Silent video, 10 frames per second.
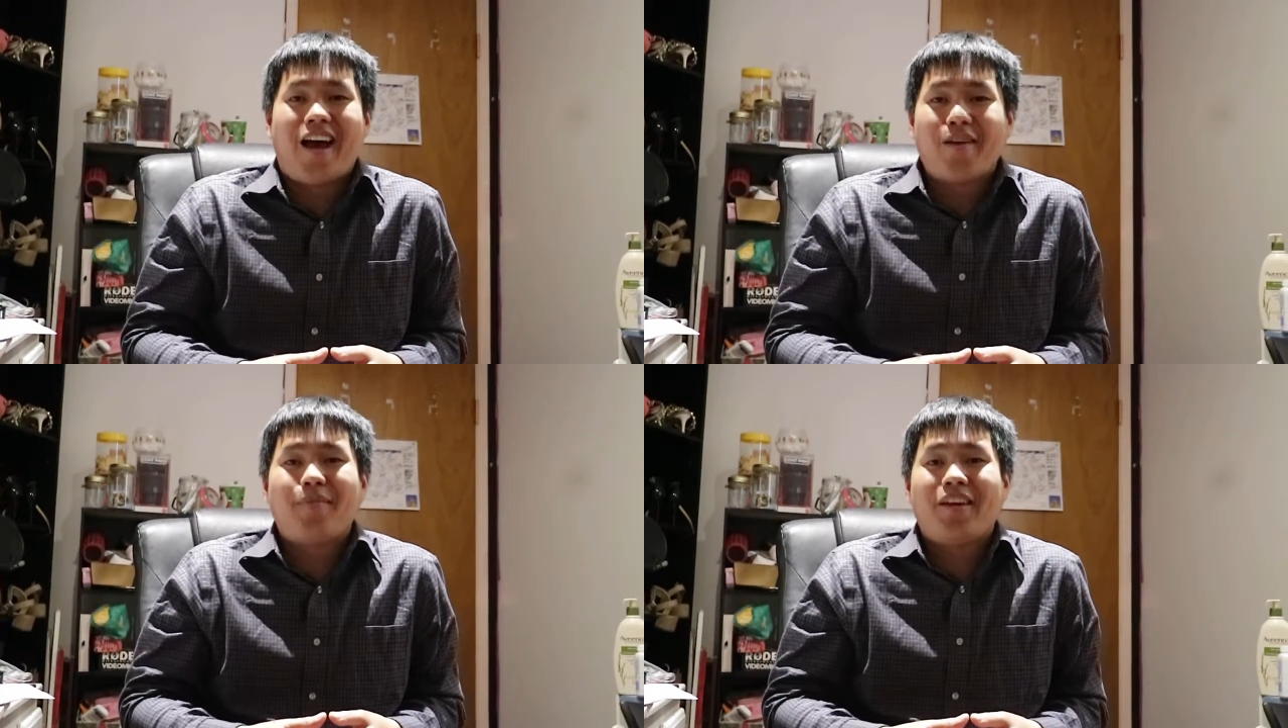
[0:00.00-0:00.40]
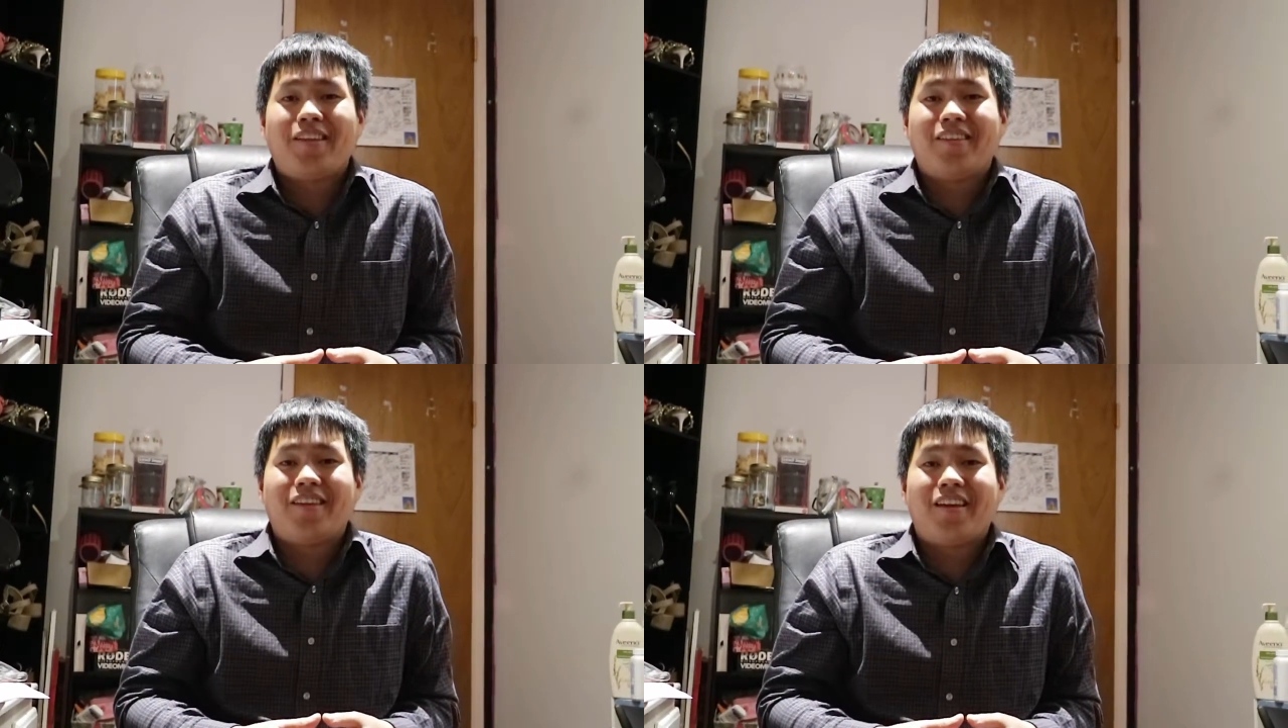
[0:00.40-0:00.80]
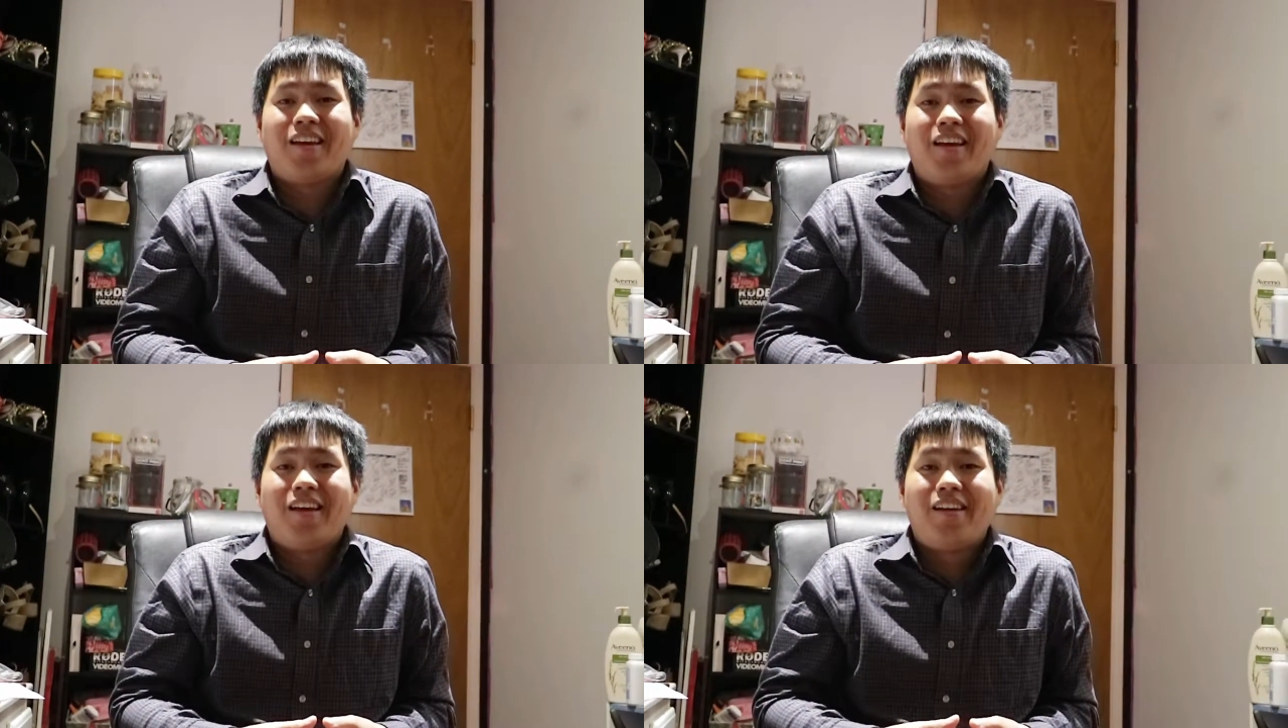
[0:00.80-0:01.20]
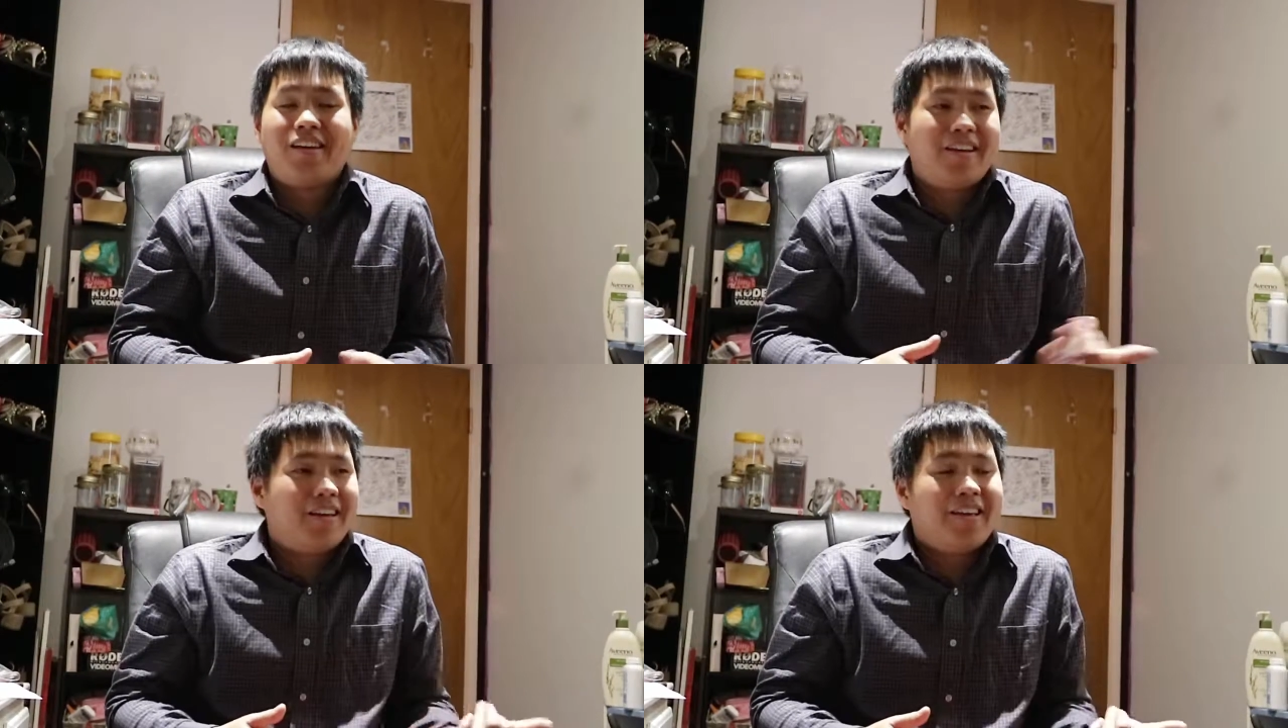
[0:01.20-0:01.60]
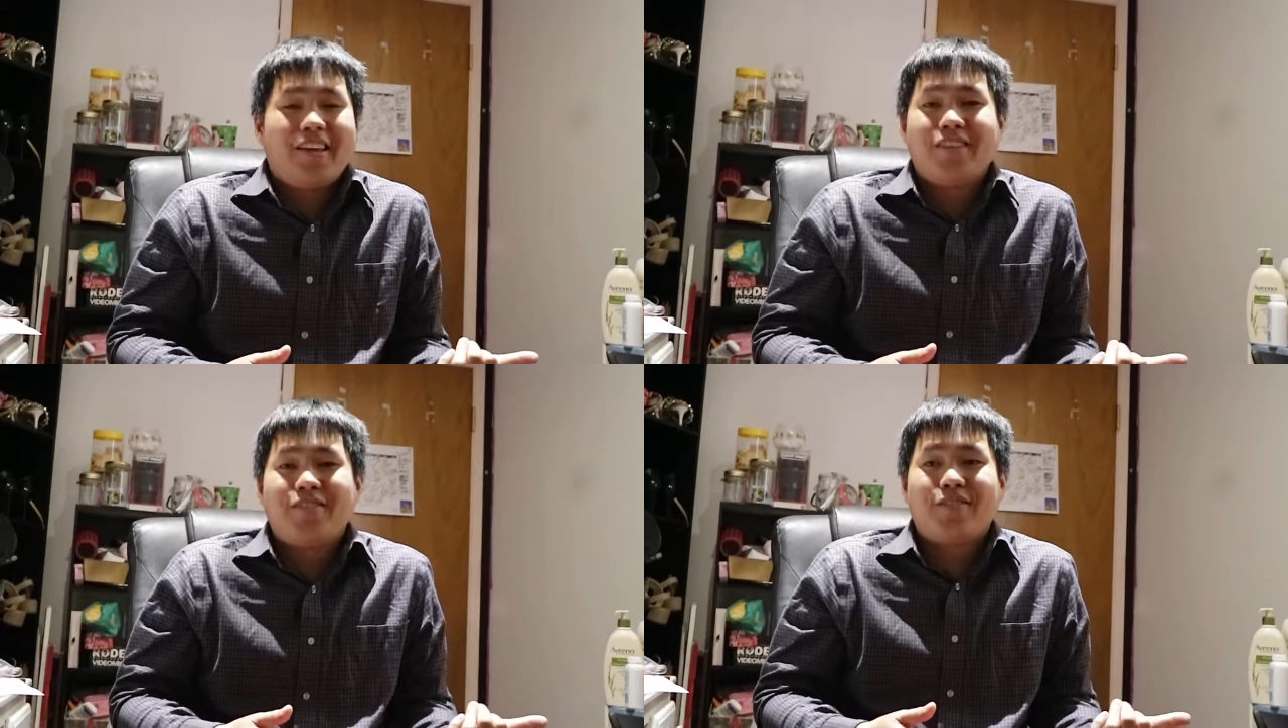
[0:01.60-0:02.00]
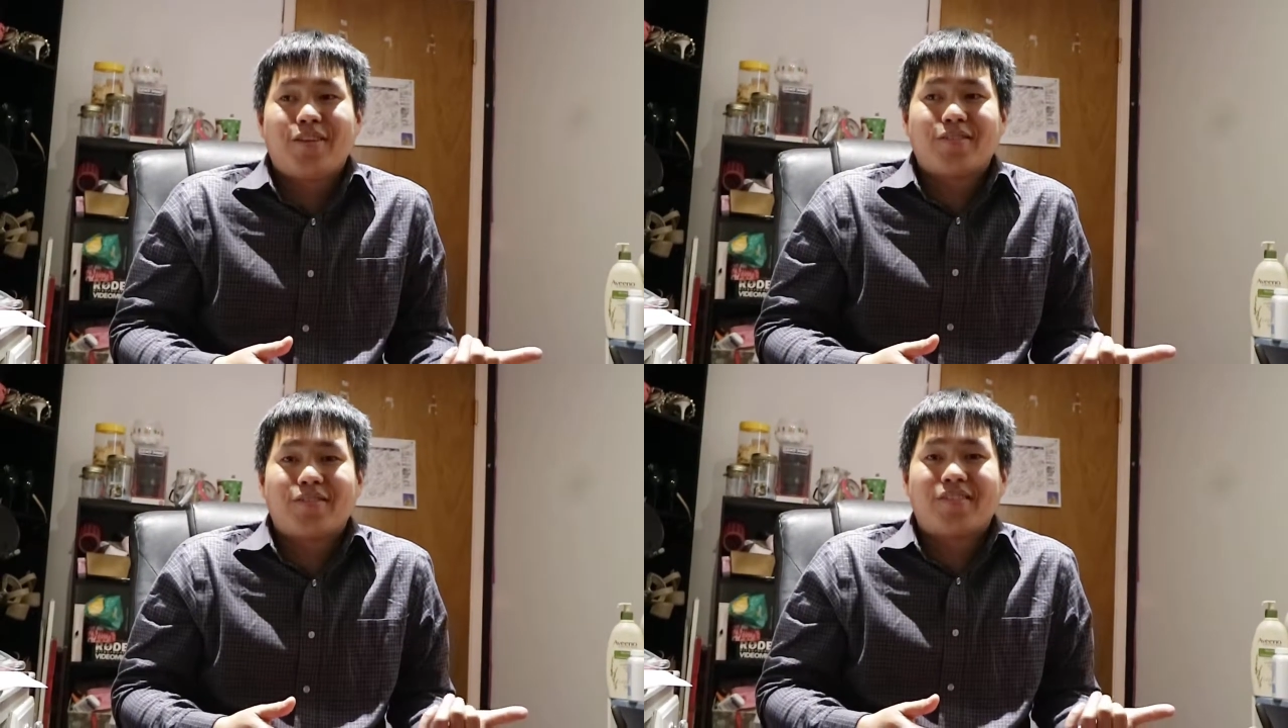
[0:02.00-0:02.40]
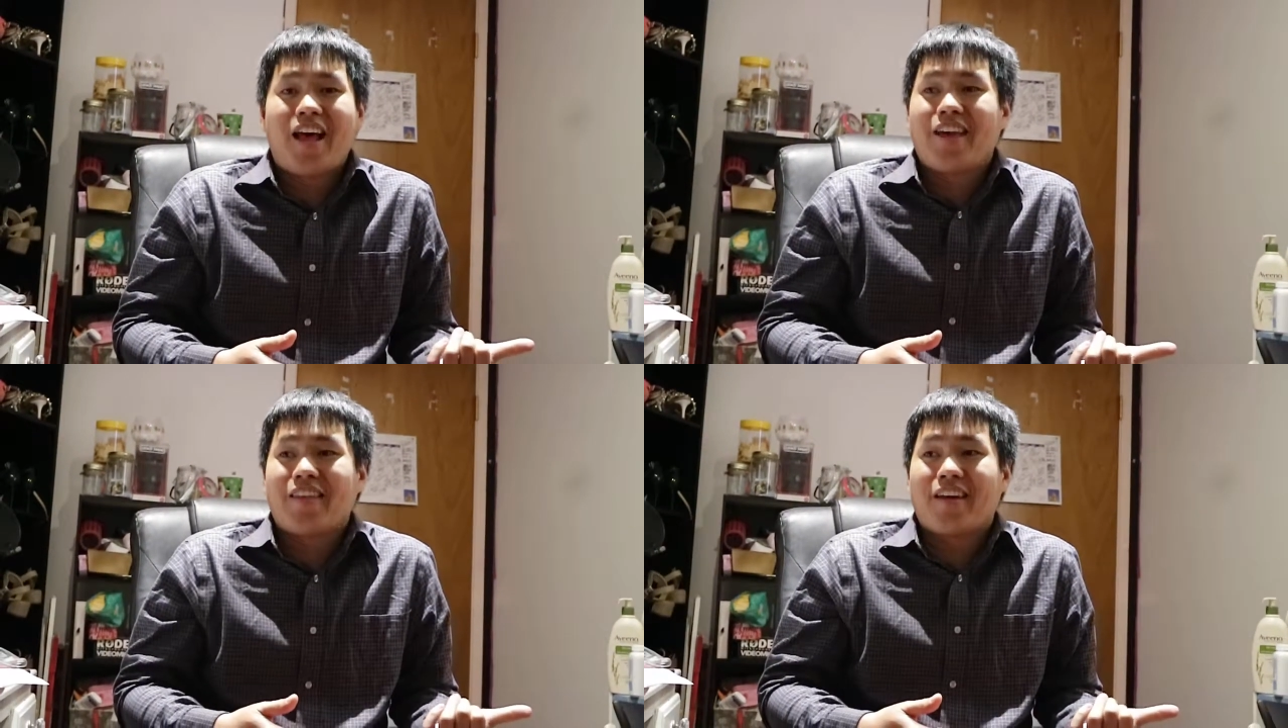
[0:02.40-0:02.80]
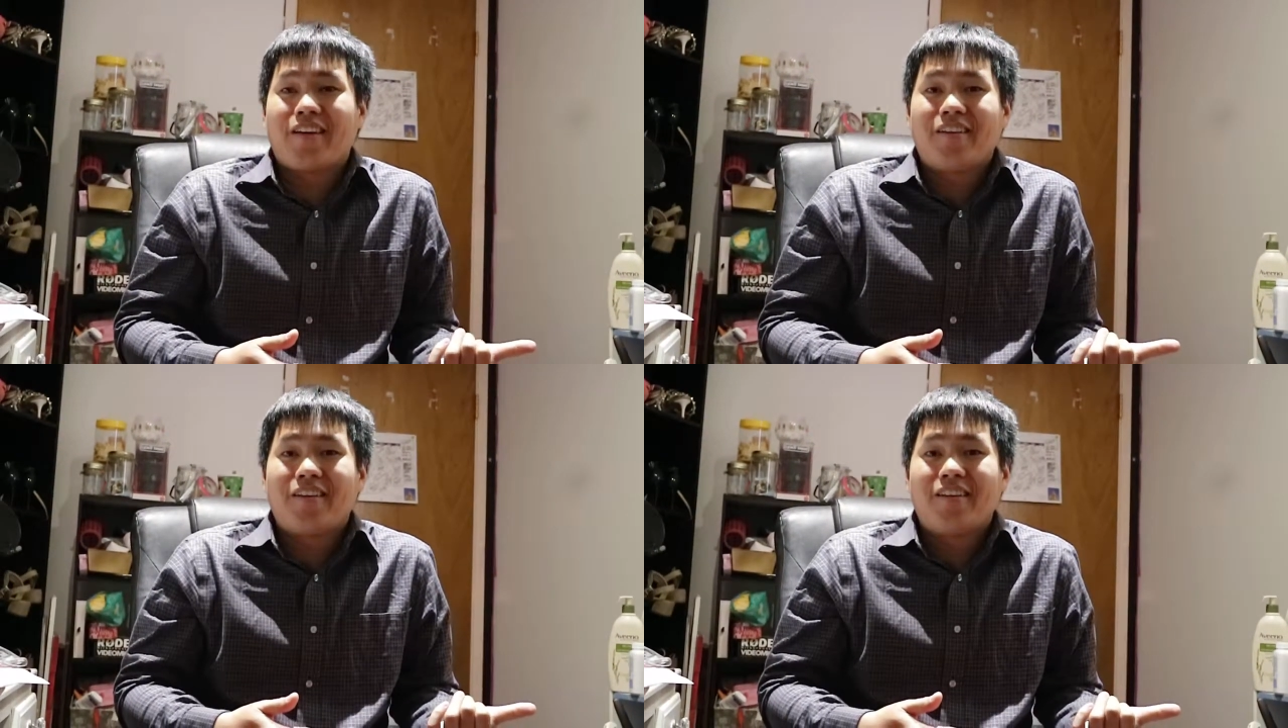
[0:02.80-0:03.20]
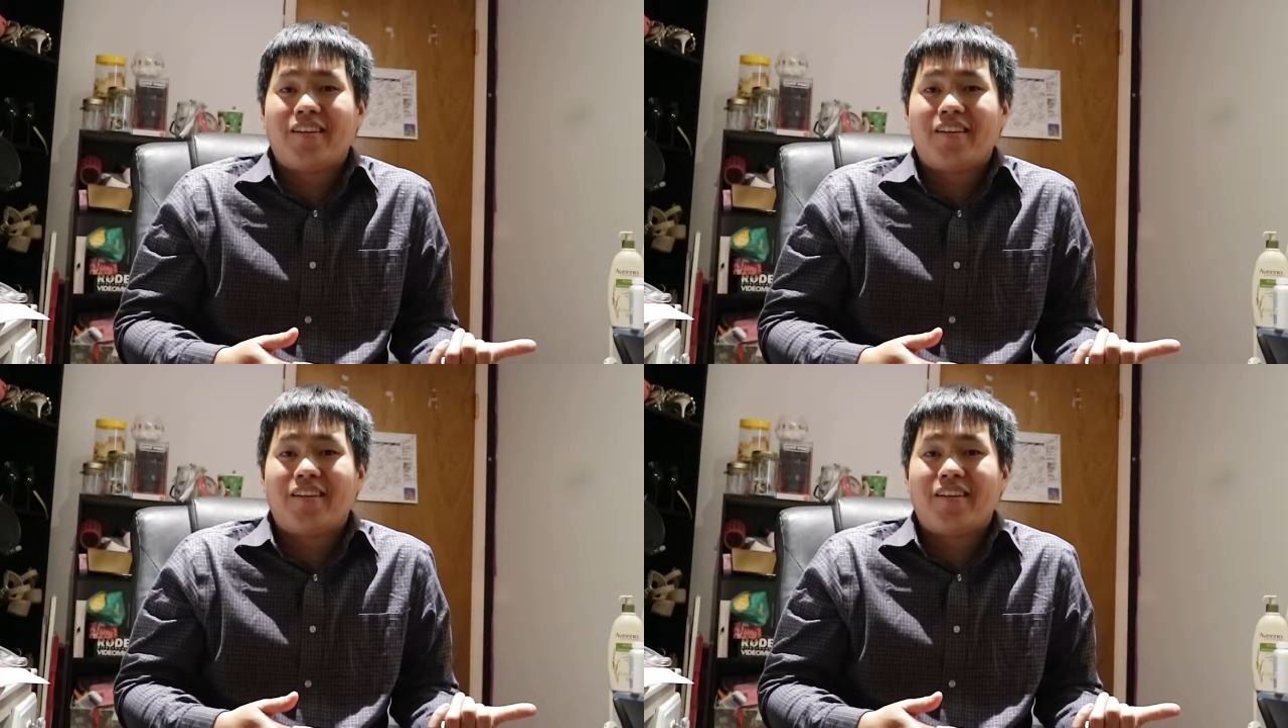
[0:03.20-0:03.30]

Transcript: I mean, he's just lying there.